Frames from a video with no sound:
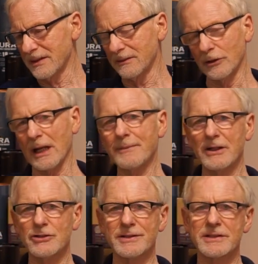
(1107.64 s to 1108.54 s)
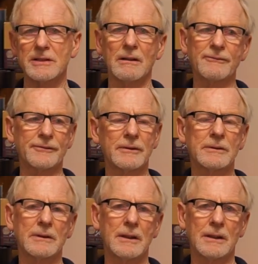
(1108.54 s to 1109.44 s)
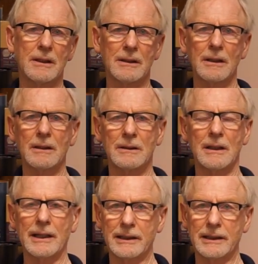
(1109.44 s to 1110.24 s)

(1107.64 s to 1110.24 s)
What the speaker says: When I mention sulfur, I